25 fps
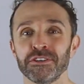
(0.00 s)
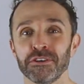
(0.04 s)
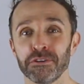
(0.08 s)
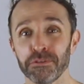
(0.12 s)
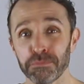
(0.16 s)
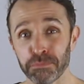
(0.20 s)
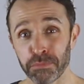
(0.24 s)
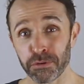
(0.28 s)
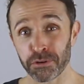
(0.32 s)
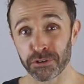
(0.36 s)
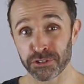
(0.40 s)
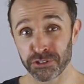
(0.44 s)
who
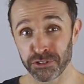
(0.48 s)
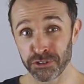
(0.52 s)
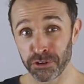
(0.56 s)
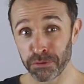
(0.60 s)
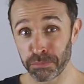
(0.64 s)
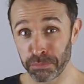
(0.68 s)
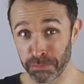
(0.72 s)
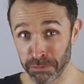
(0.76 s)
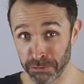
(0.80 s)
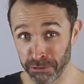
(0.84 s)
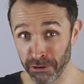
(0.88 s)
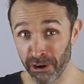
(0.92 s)
booked
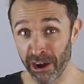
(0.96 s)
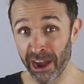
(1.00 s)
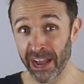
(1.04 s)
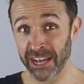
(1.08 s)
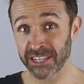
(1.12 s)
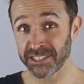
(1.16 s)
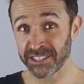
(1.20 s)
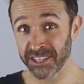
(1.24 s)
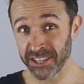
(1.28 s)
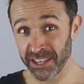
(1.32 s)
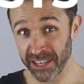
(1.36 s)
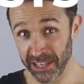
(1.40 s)
you
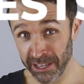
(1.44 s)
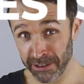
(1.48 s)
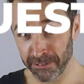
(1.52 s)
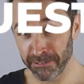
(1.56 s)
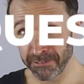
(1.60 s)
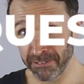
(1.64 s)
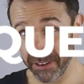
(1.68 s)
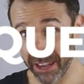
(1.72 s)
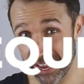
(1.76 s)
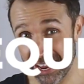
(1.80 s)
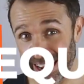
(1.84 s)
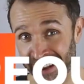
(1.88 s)
prior to the
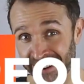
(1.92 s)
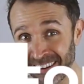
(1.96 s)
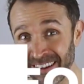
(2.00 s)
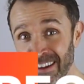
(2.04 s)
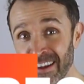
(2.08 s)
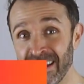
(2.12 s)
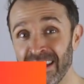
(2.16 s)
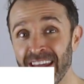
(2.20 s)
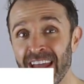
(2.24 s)
event,